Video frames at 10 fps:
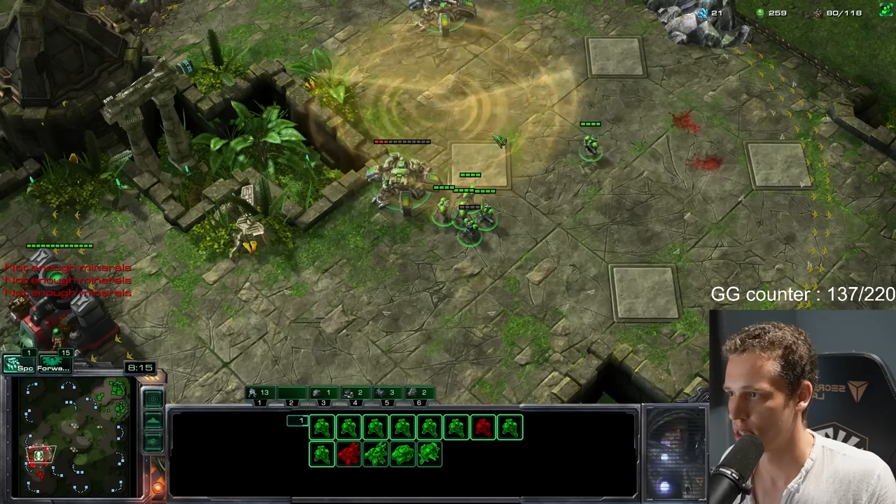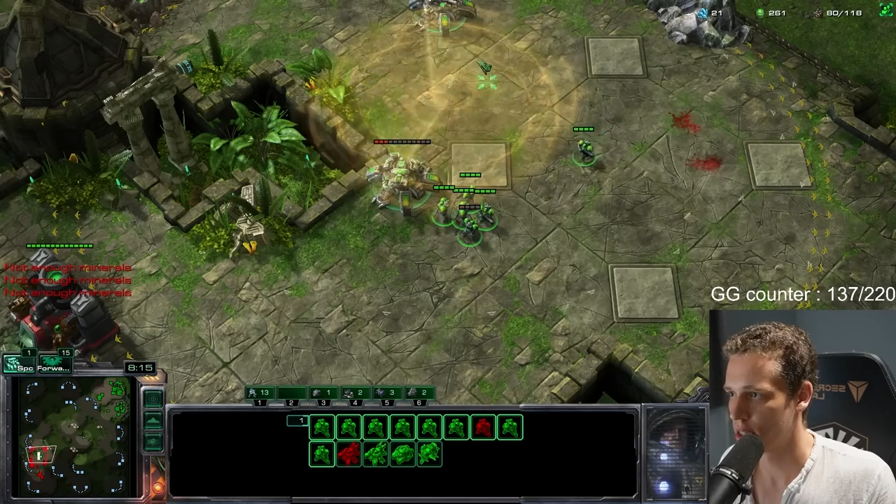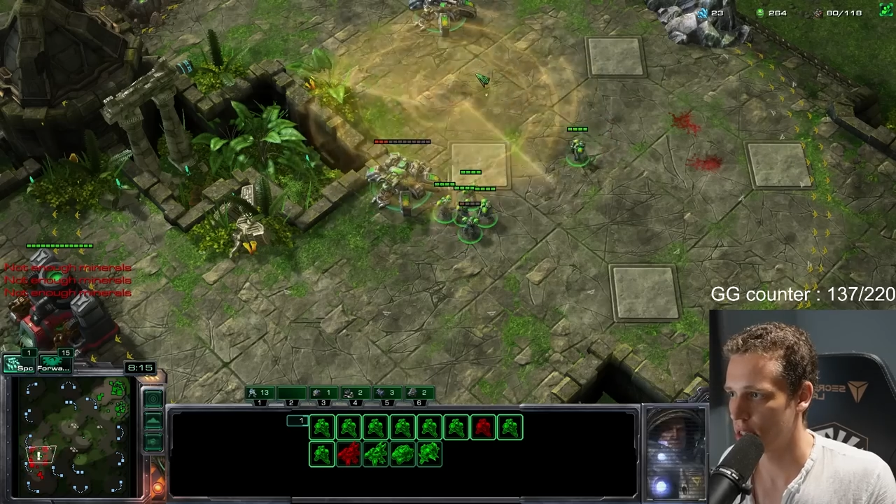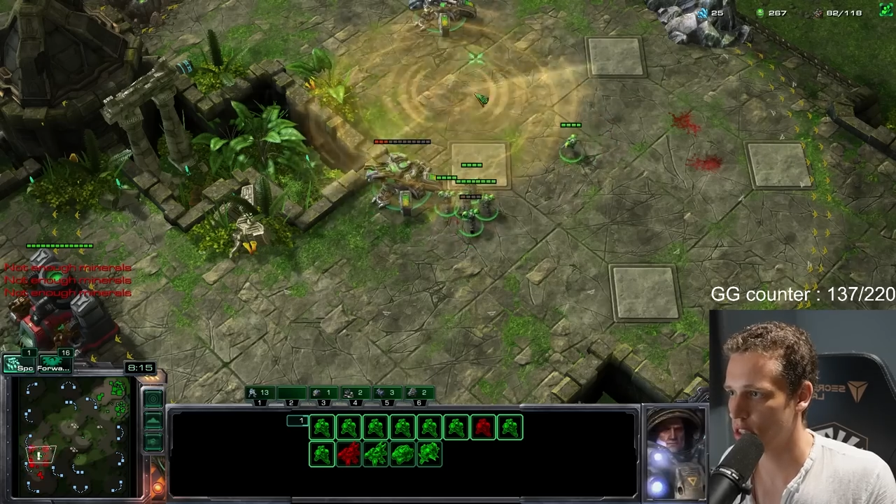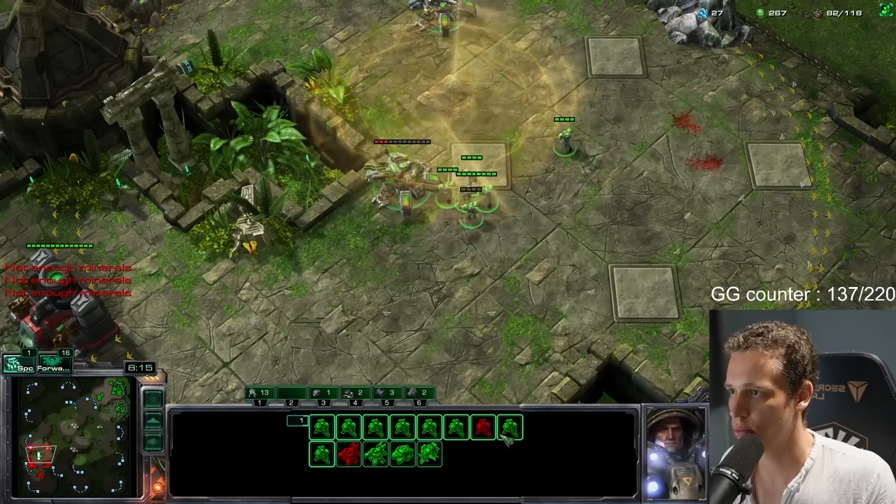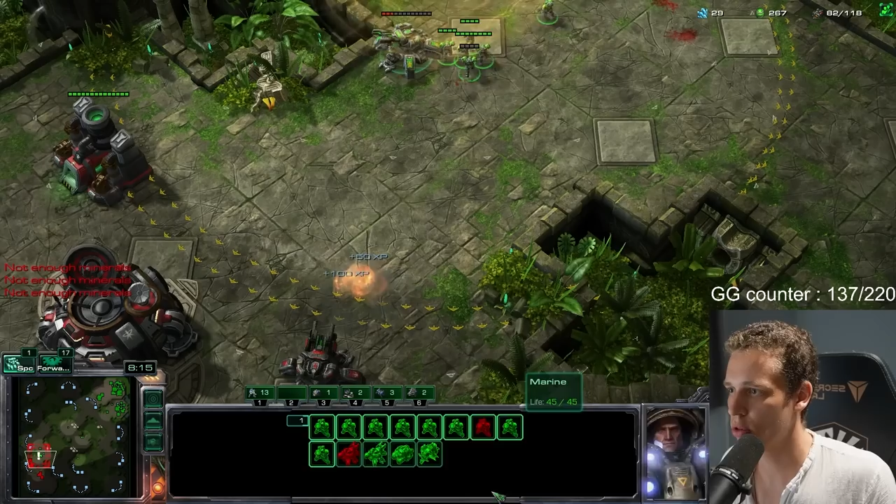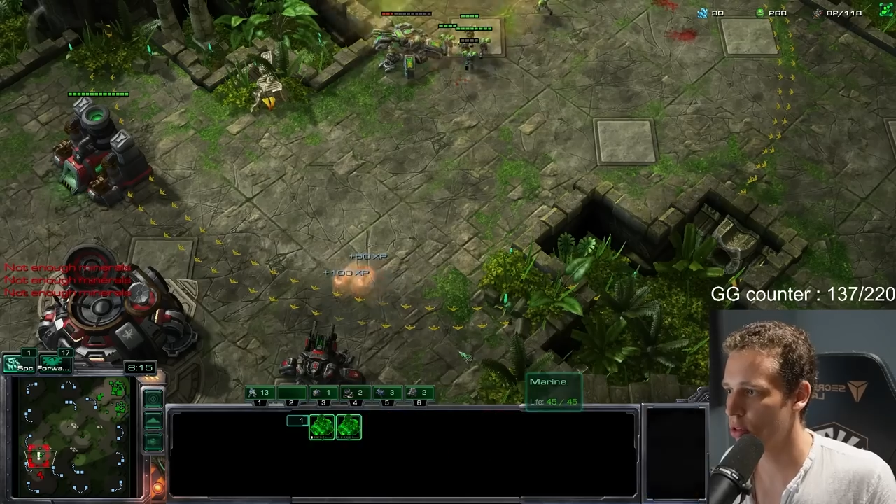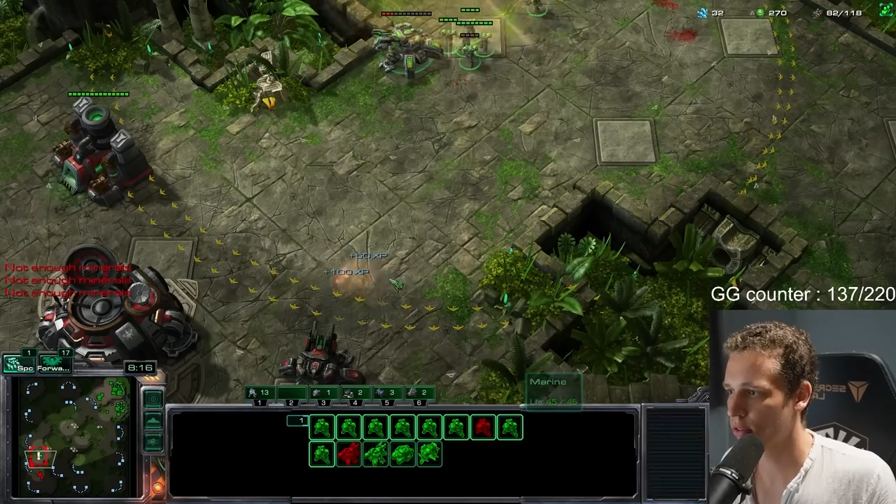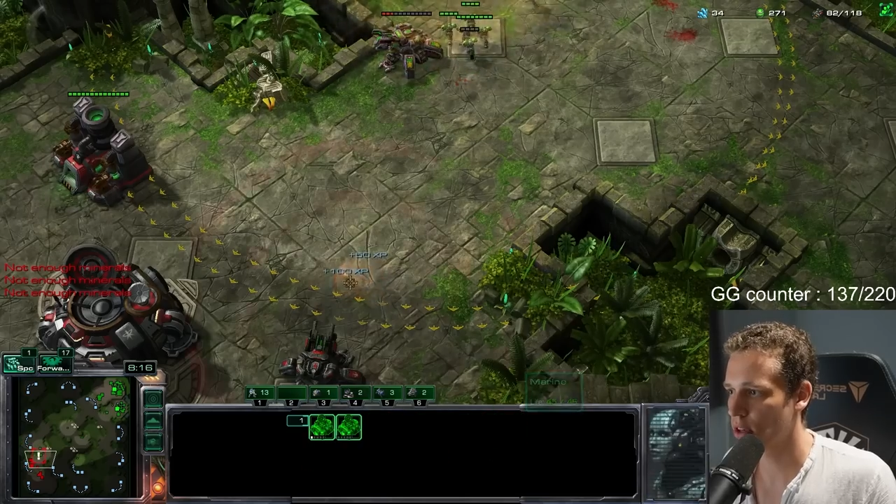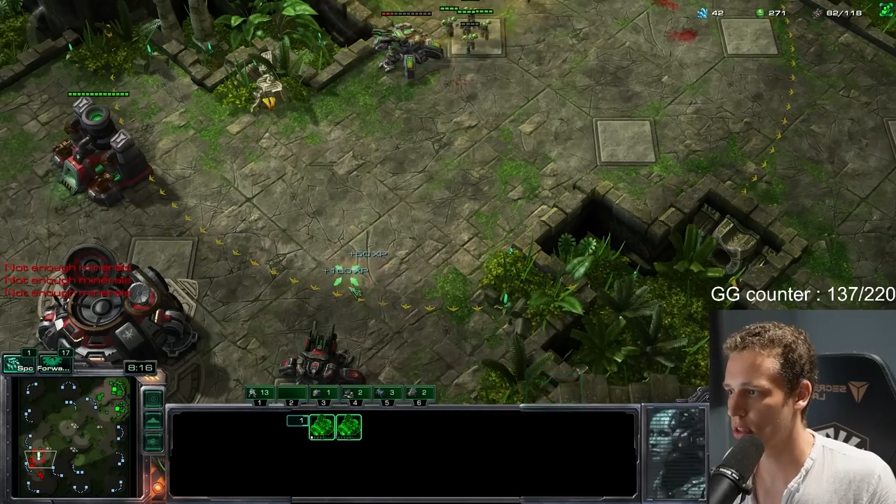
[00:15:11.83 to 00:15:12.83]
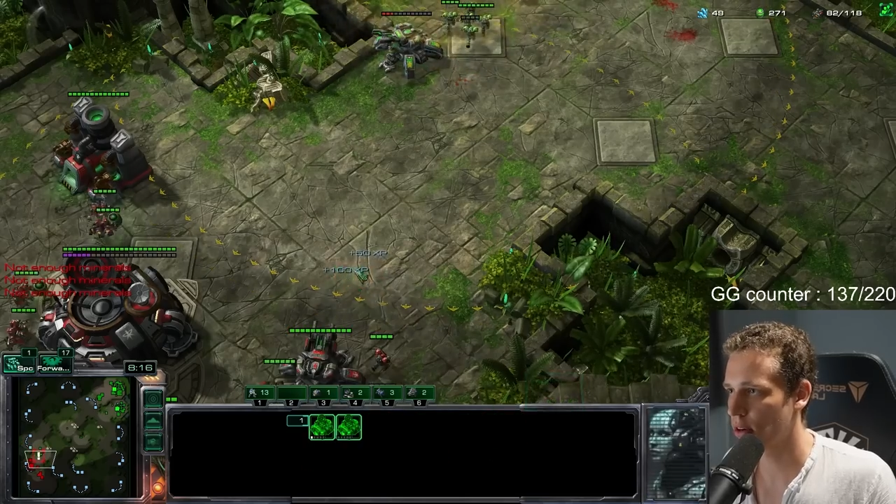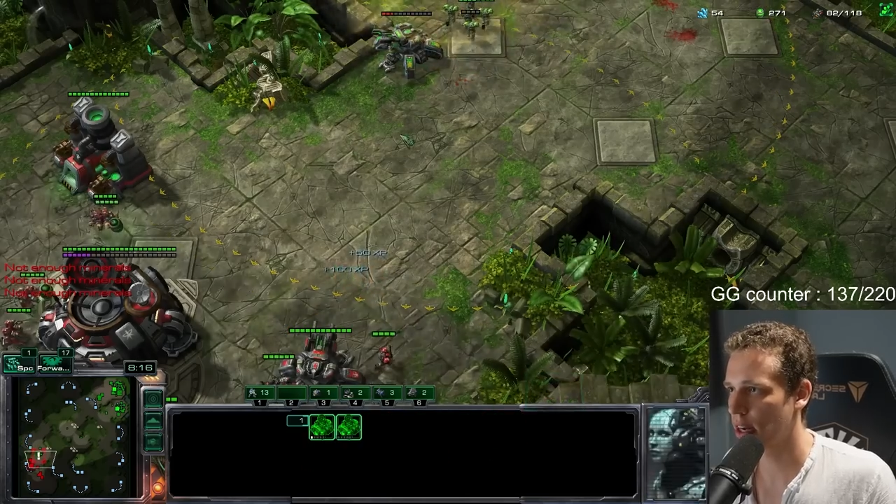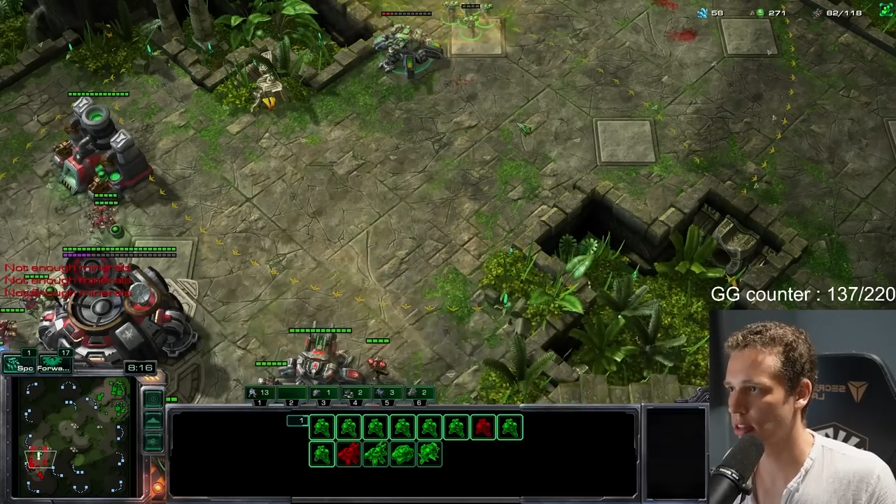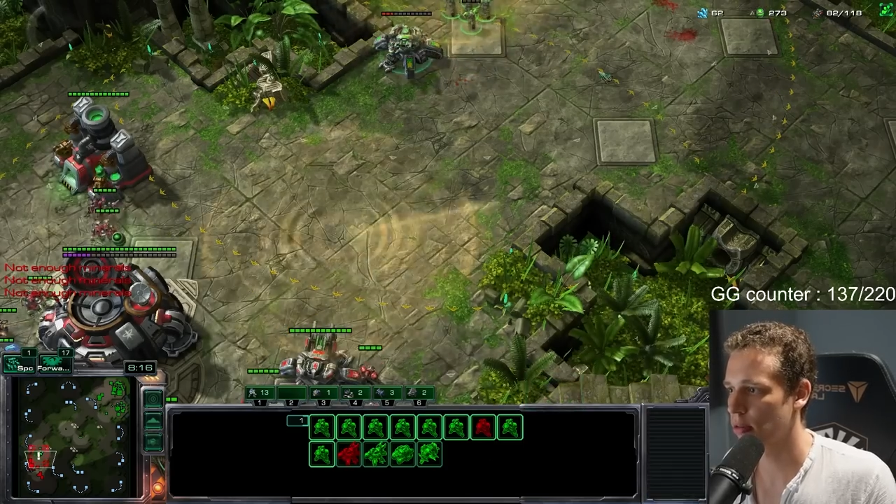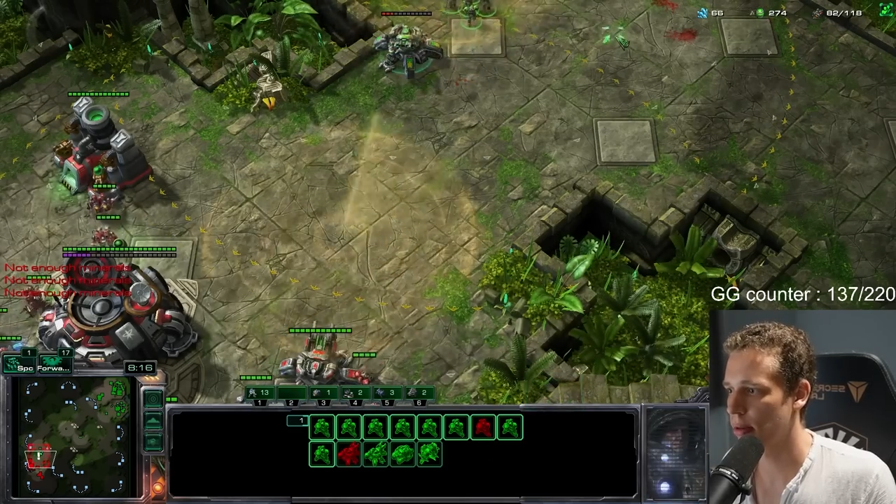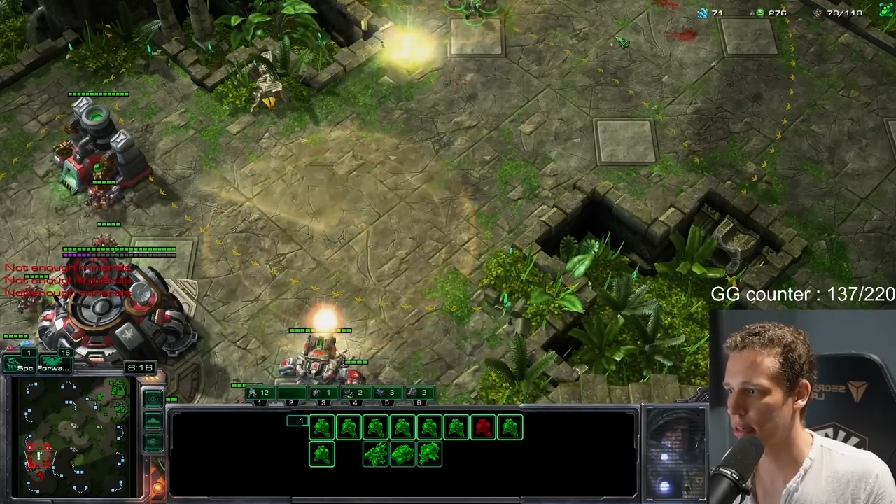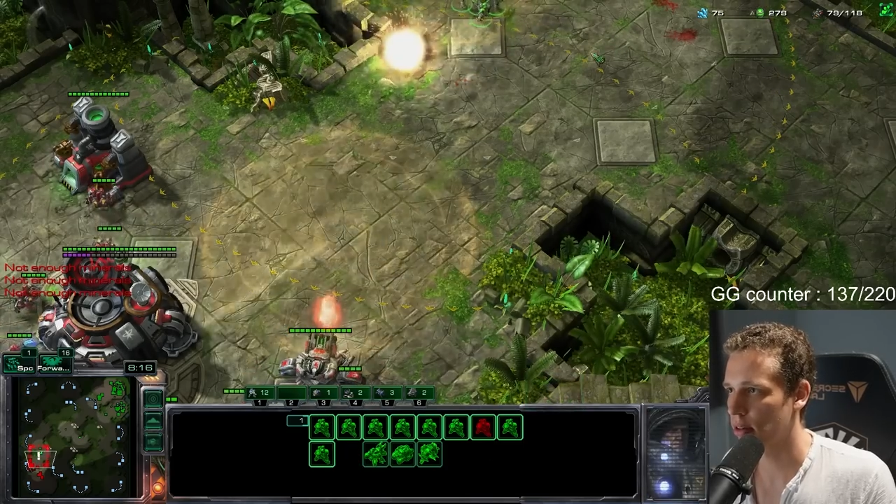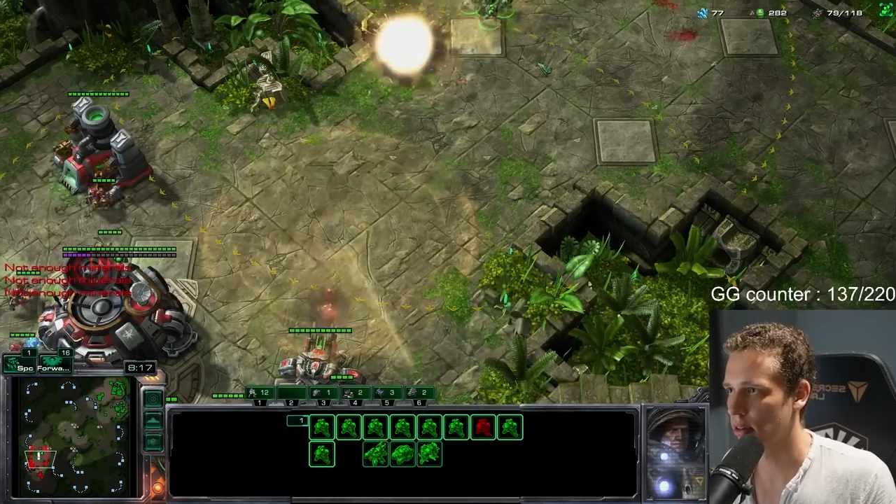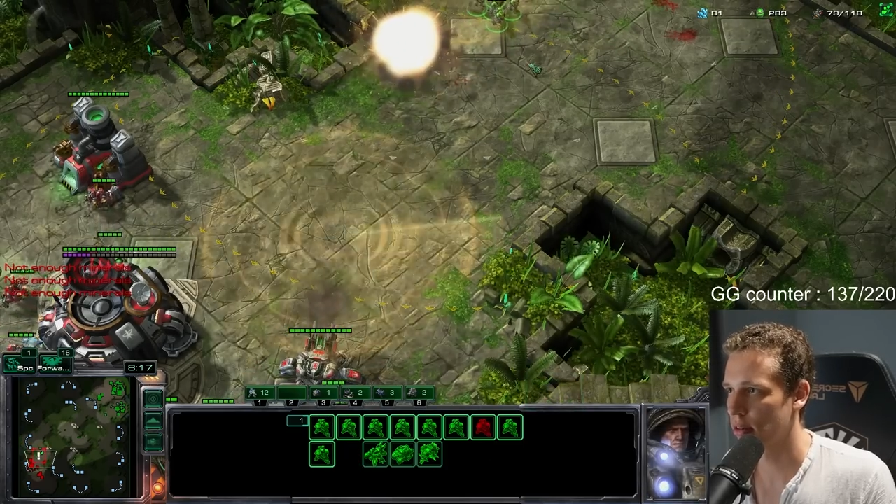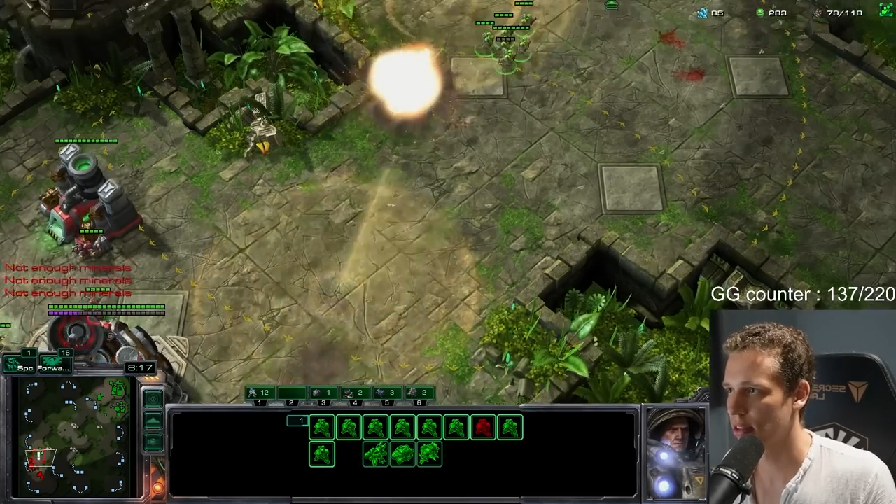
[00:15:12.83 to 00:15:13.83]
That's the beauty of not knowing how to macro.